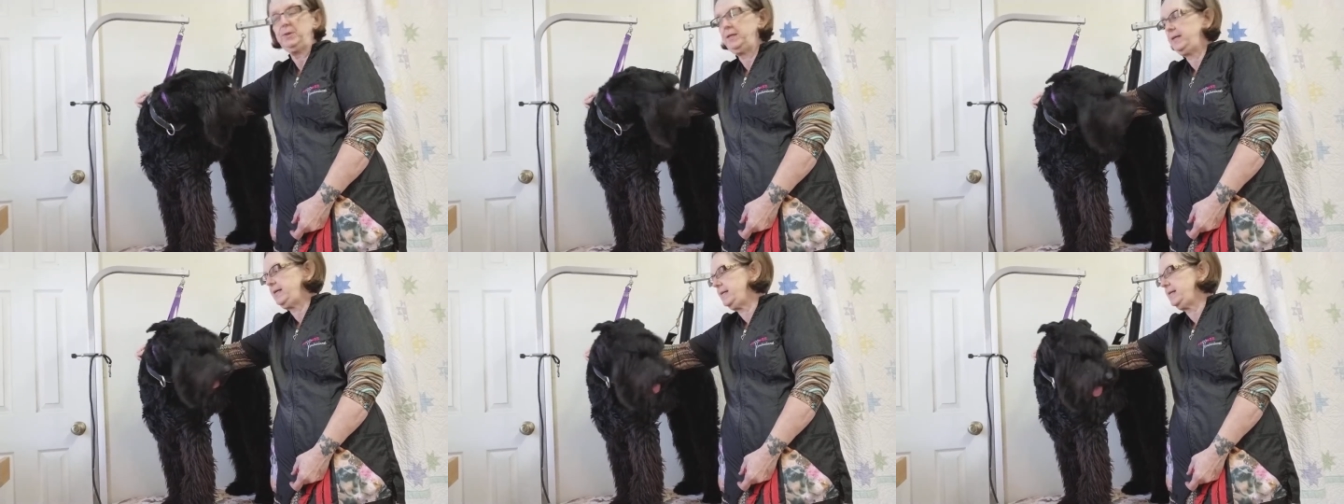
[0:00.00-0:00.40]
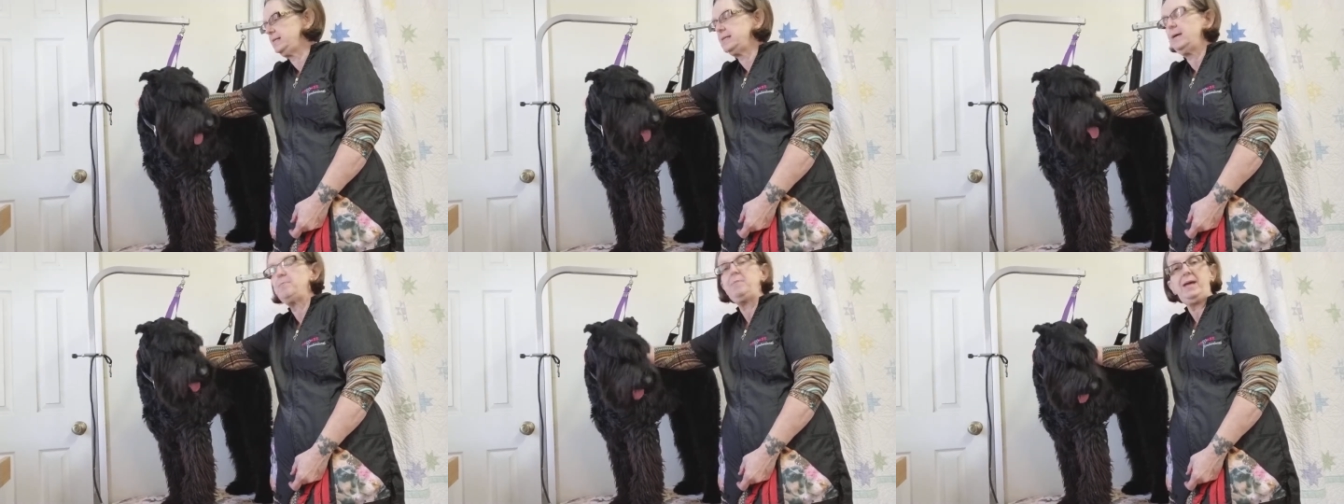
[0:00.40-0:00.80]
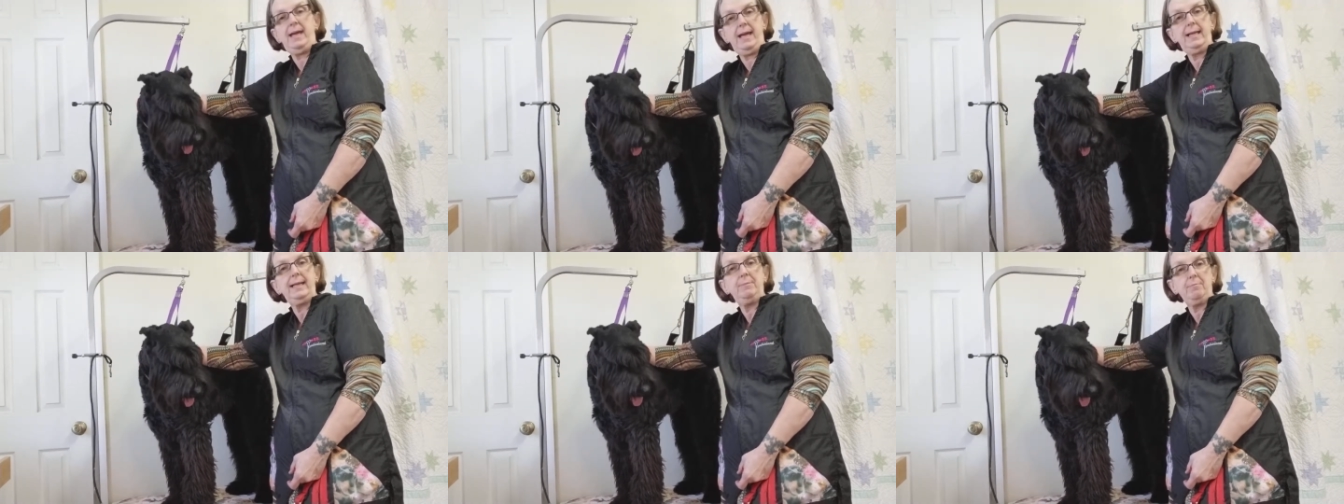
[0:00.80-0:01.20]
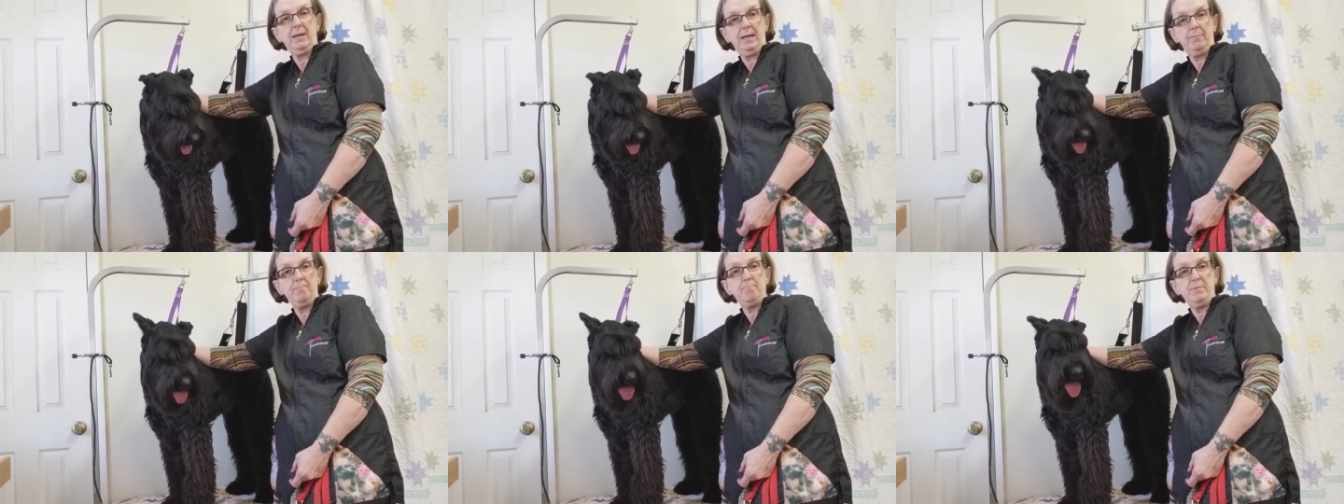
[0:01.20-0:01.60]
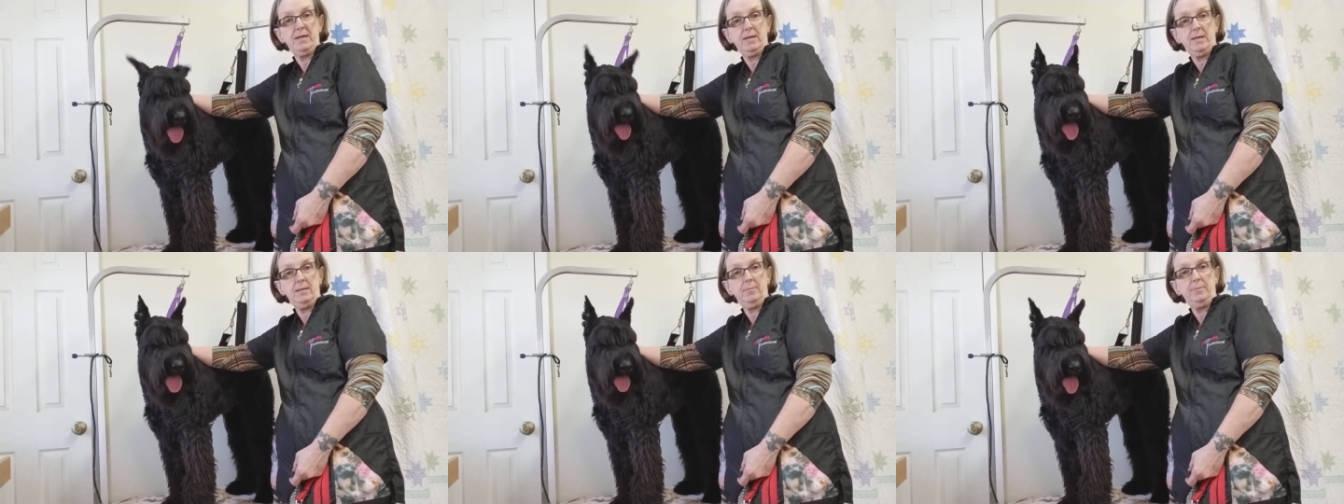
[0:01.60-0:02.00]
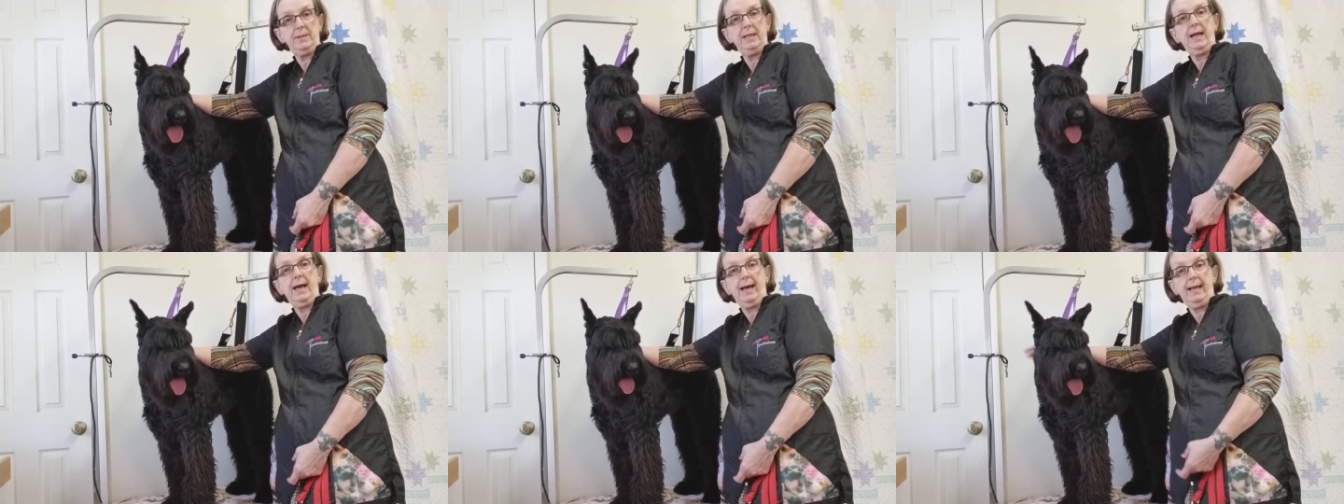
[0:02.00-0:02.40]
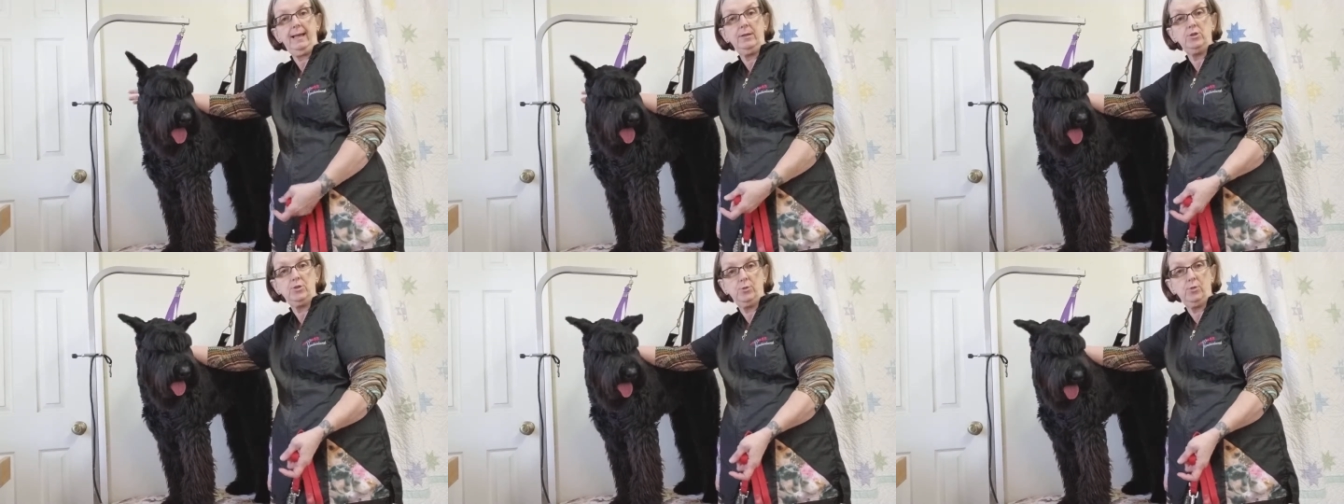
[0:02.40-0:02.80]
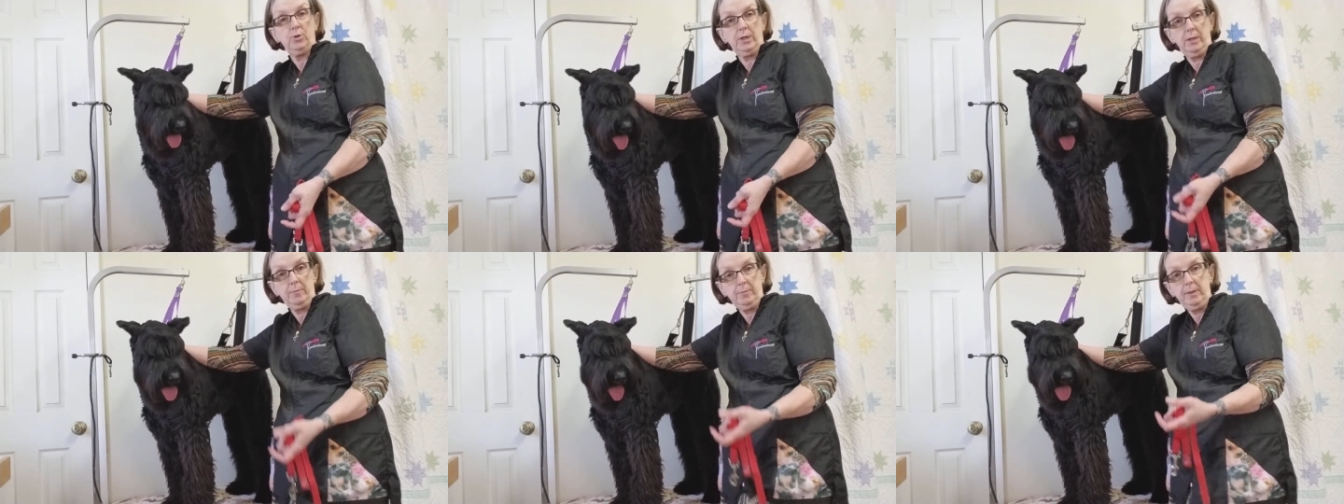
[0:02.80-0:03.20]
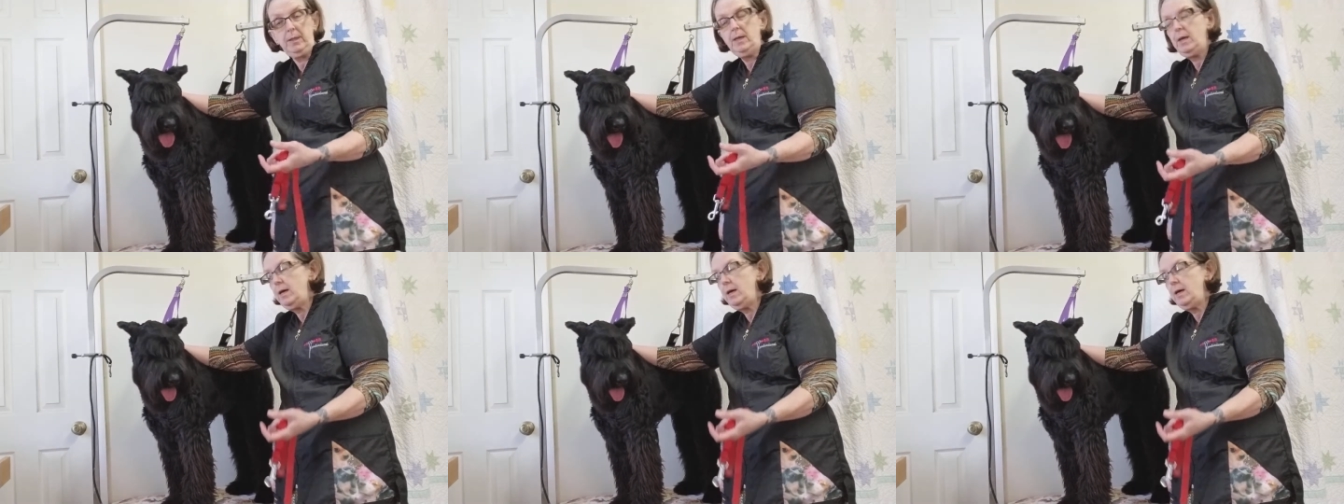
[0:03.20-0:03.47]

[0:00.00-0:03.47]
and he's a pain in my butt, but I adore him.